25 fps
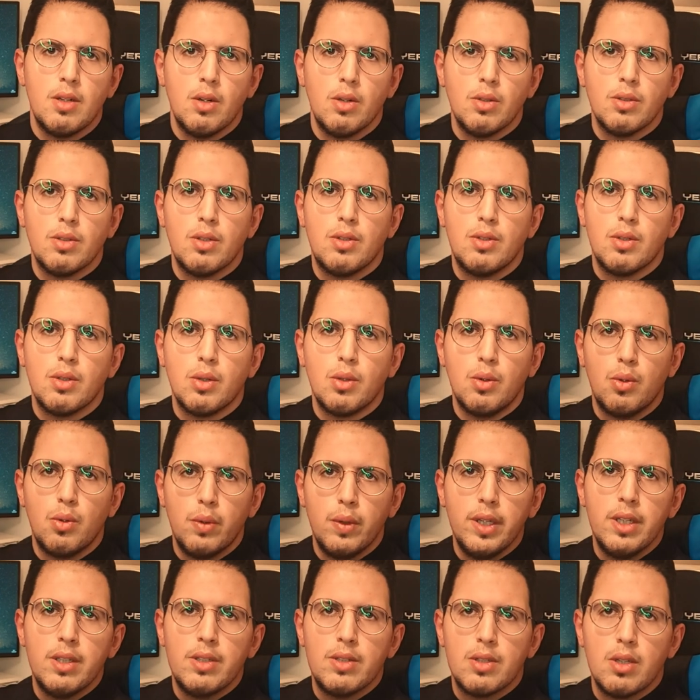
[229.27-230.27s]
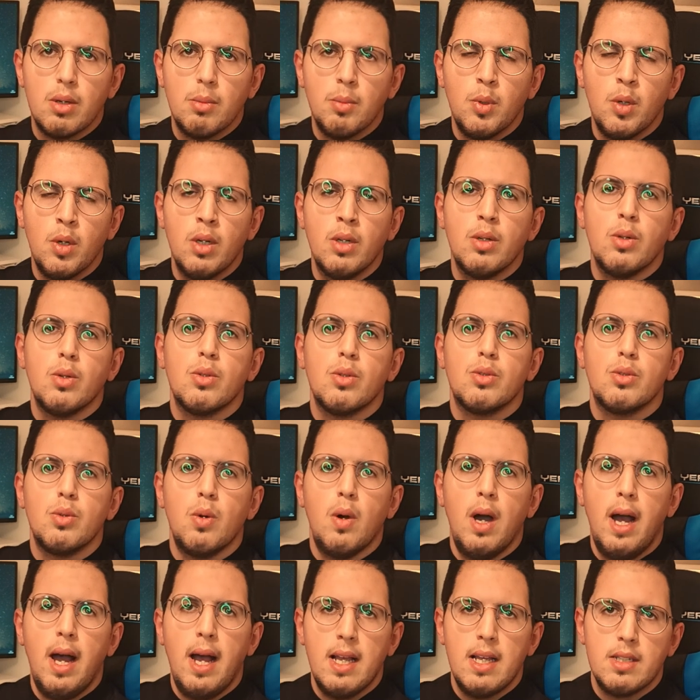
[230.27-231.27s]
in order to greet someone or to
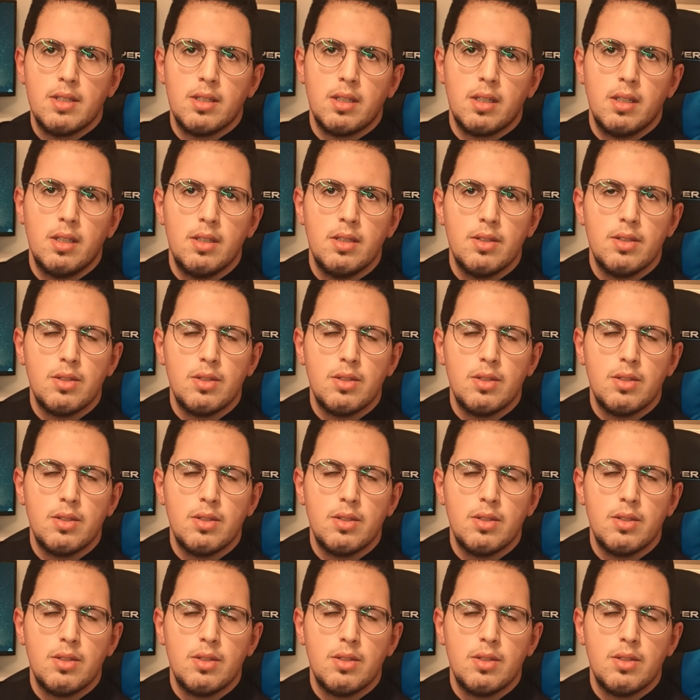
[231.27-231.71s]
ask